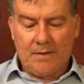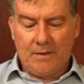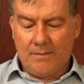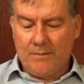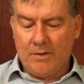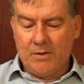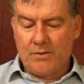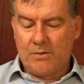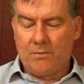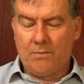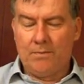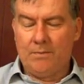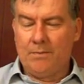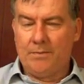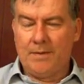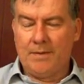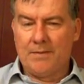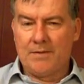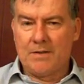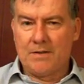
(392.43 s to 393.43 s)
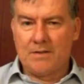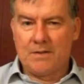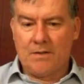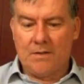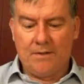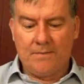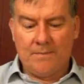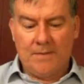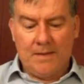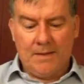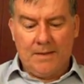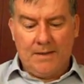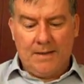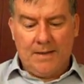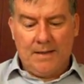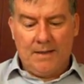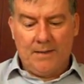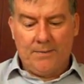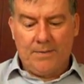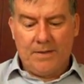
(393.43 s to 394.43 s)
Commercial premises are not.
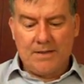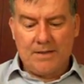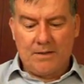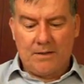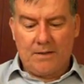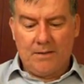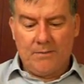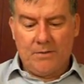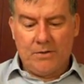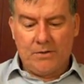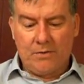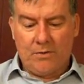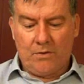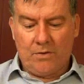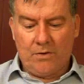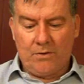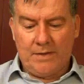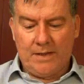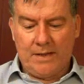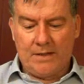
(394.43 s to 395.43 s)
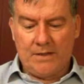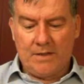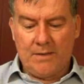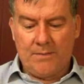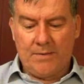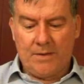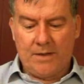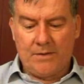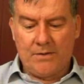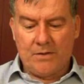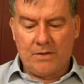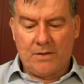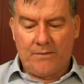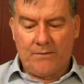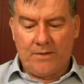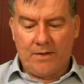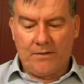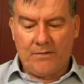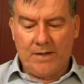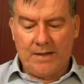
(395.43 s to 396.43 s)
In the present commercial context, the approach is
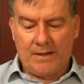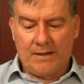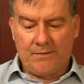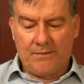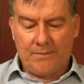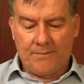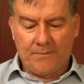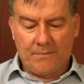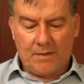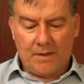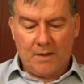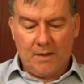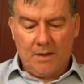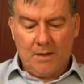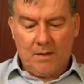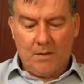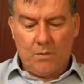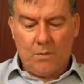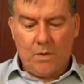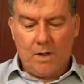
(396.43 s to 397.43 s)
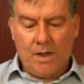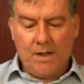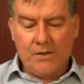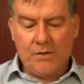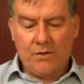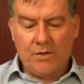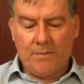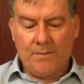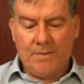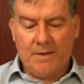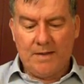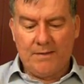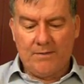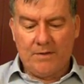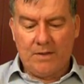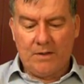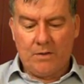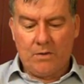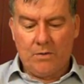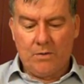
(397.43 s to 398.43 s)
not very attractive. Why should it be
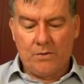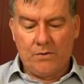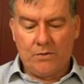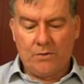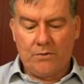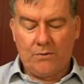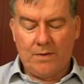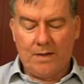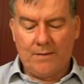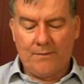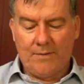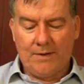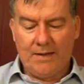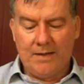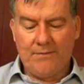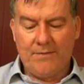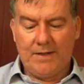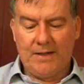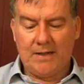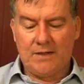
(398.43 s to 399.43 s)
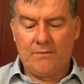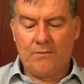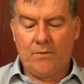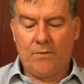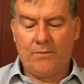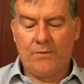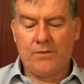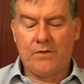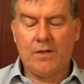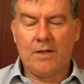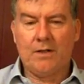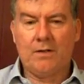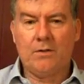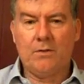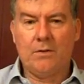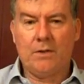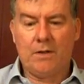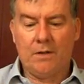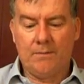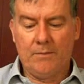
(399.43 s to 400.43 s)
that the court should grant relief against forfeiture
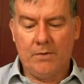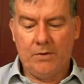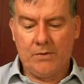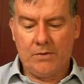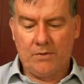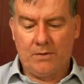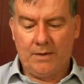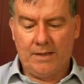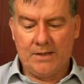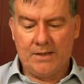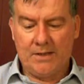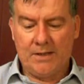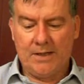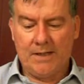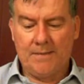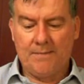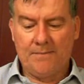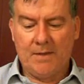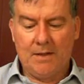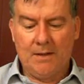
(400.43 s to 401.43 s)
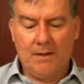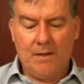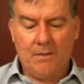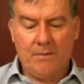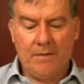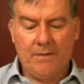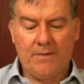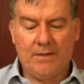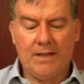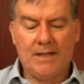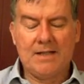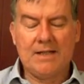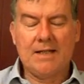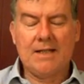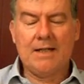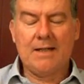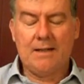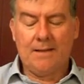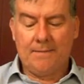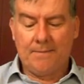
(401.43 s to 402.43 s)
to a commercial lessee, where the
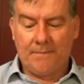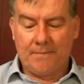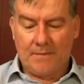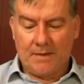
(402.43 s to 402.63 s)
lessee